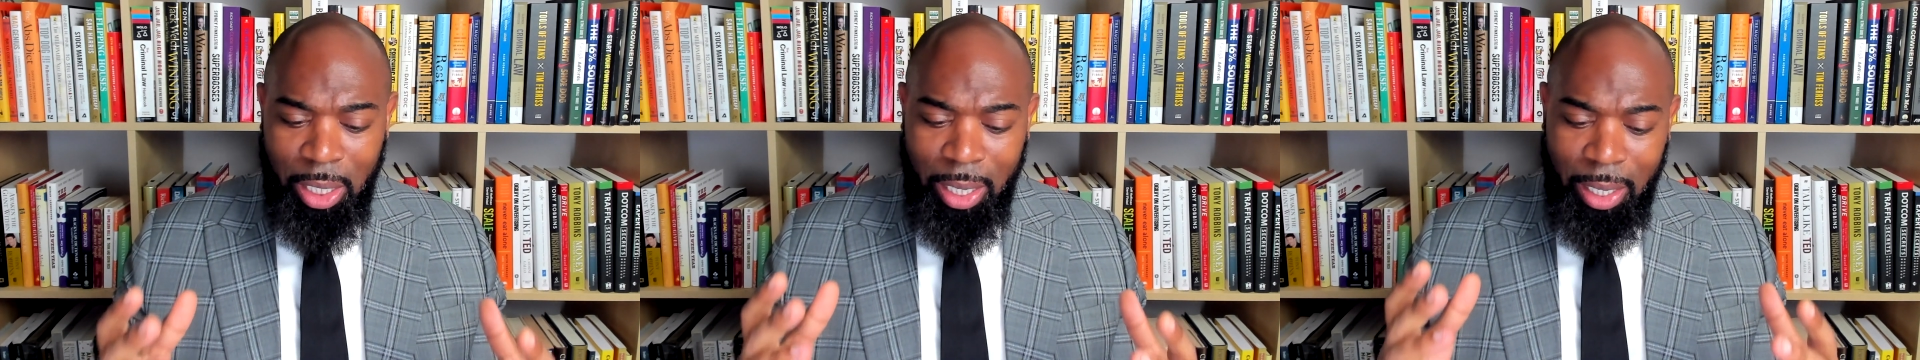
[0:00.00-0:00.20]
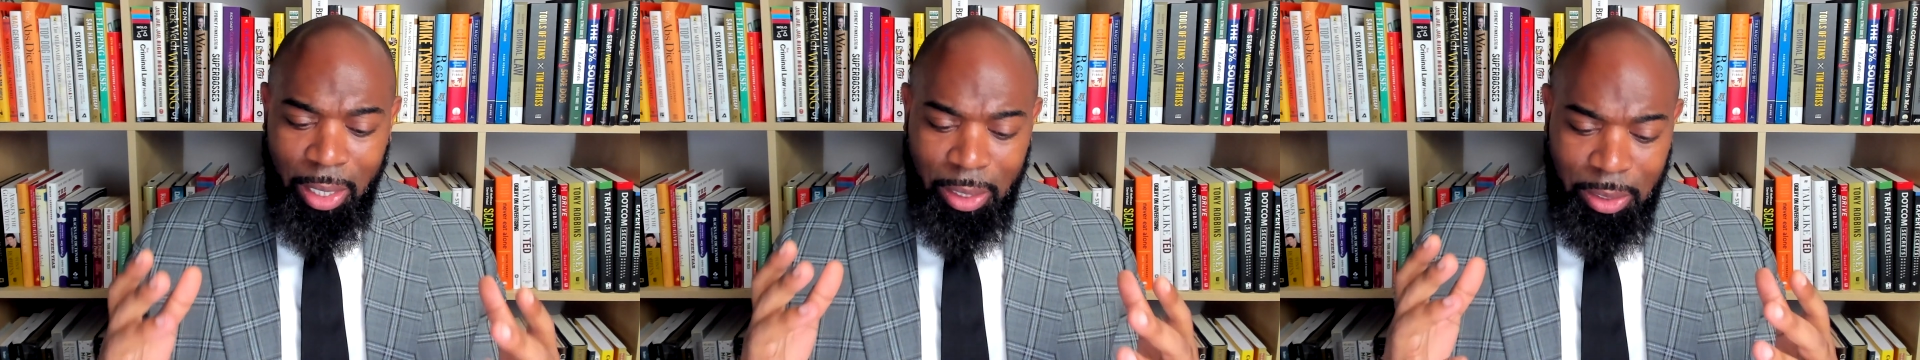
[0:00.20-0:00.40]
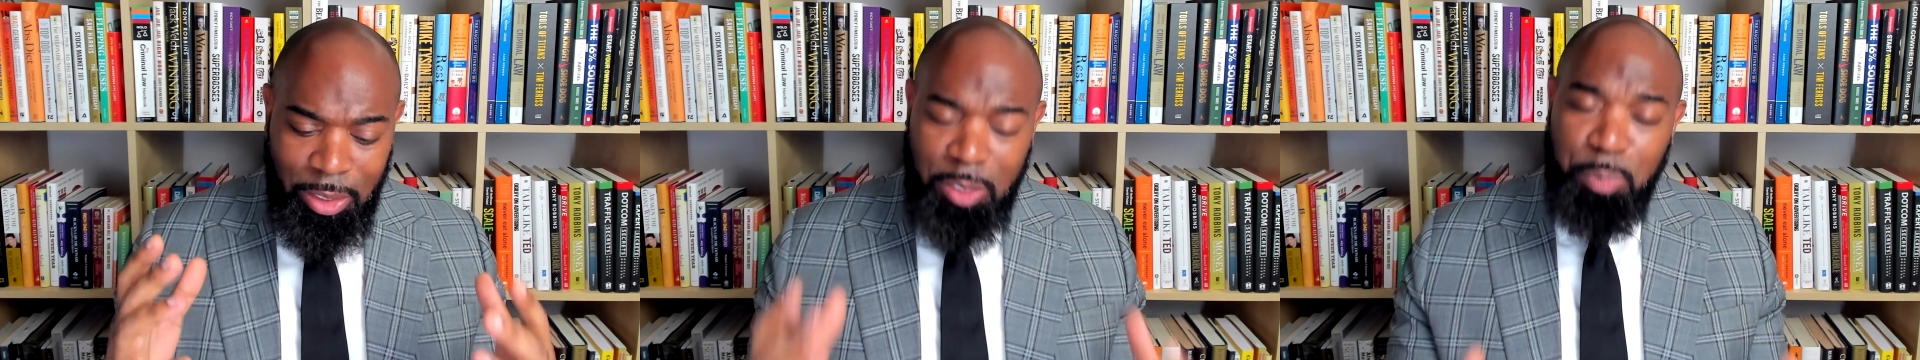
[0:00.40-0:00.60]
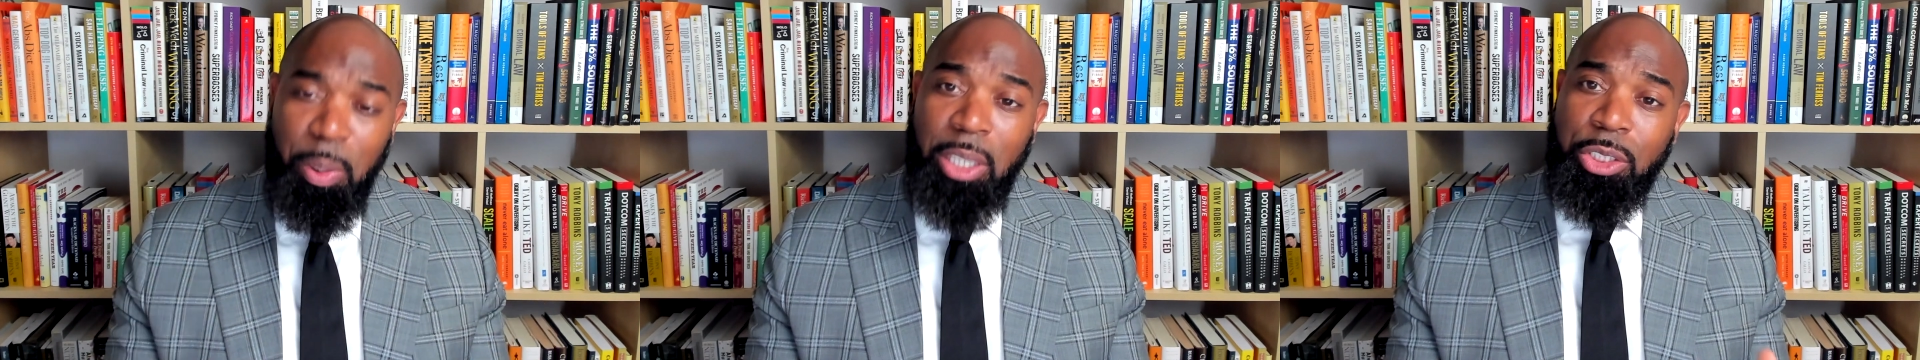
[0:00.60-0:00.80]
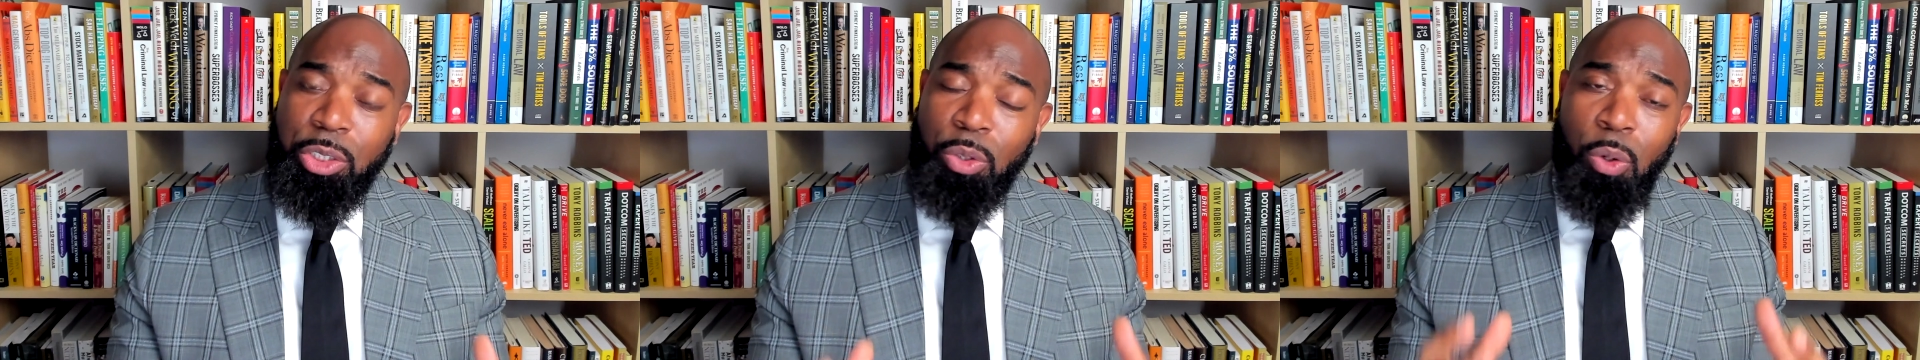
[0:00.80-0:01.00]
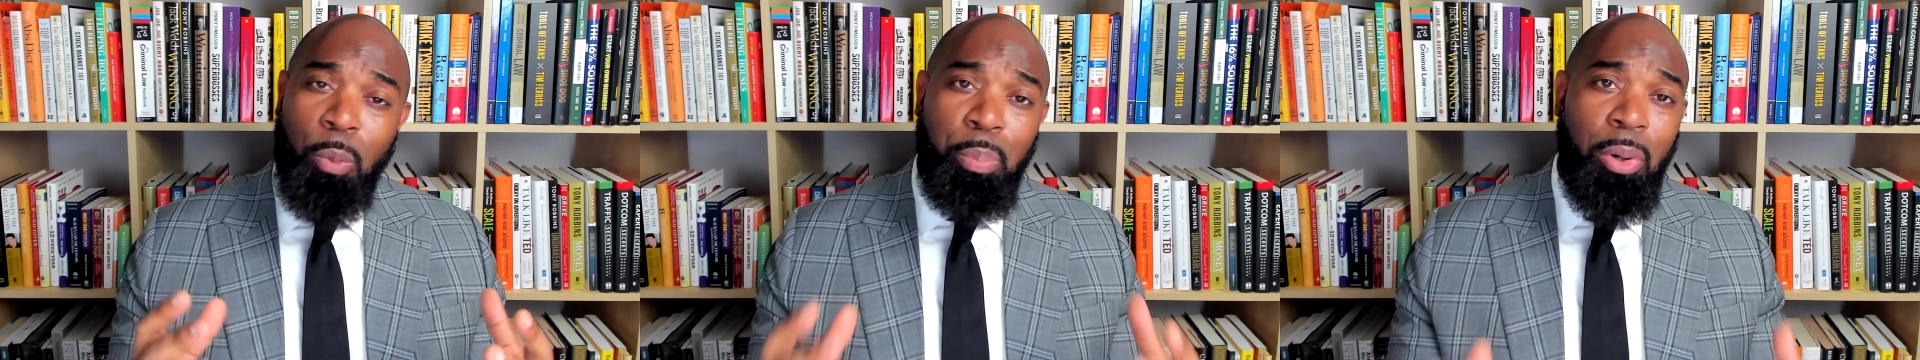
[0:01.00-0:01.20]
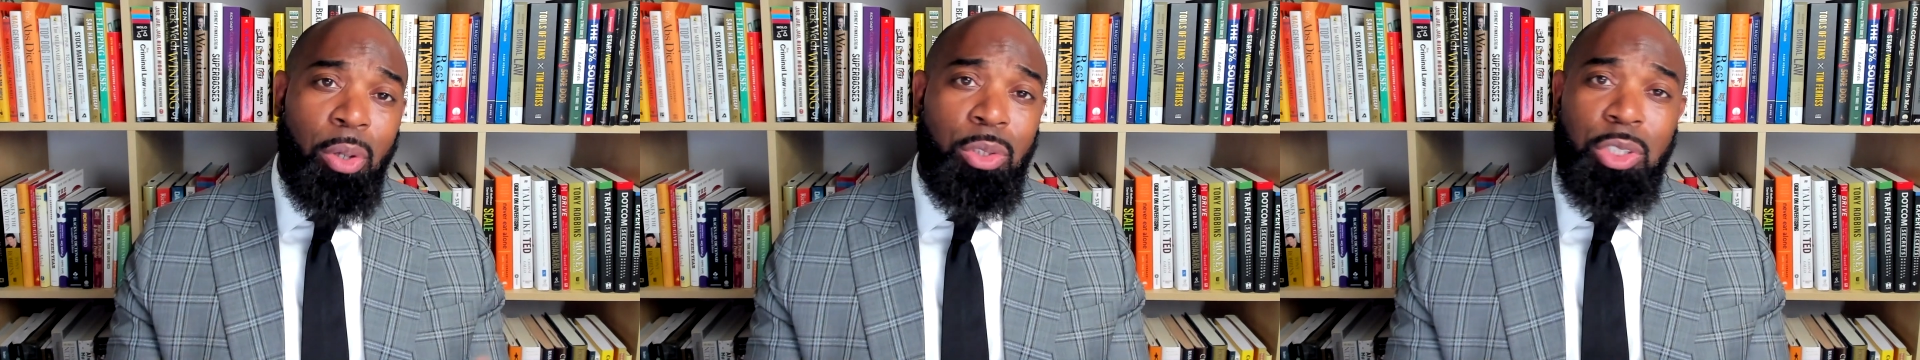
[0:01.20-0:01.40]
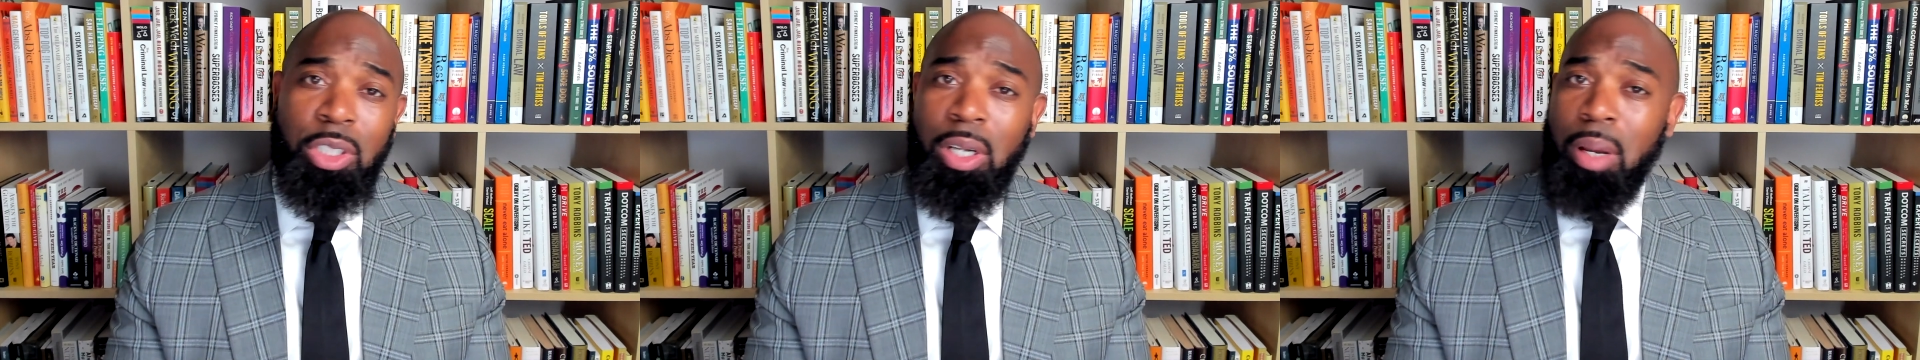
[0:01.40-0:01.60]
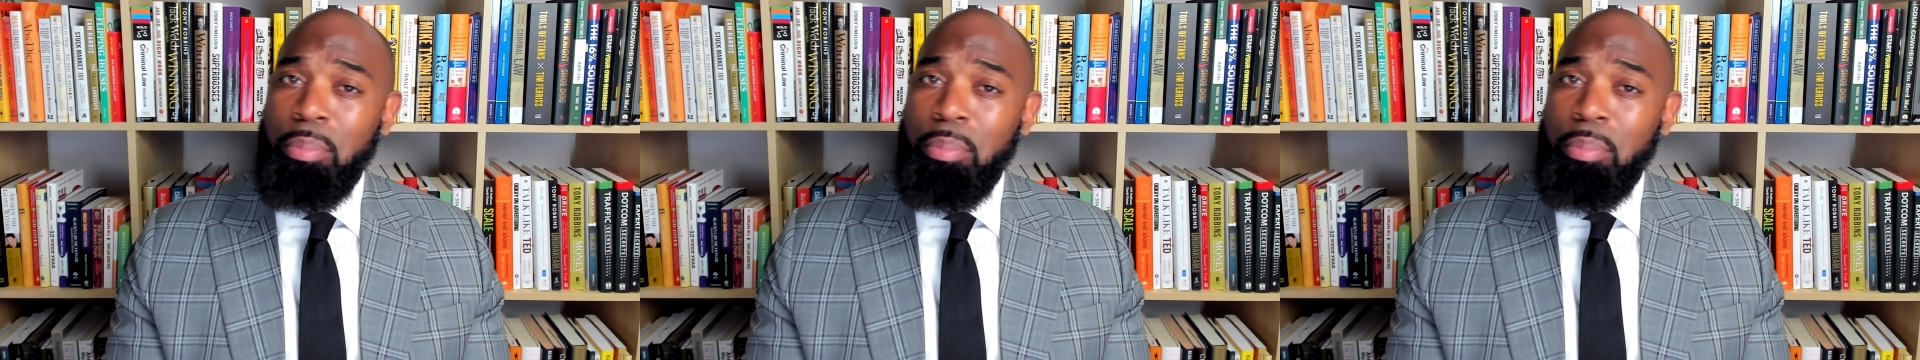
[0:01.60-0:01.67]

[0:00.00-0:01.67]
a special person.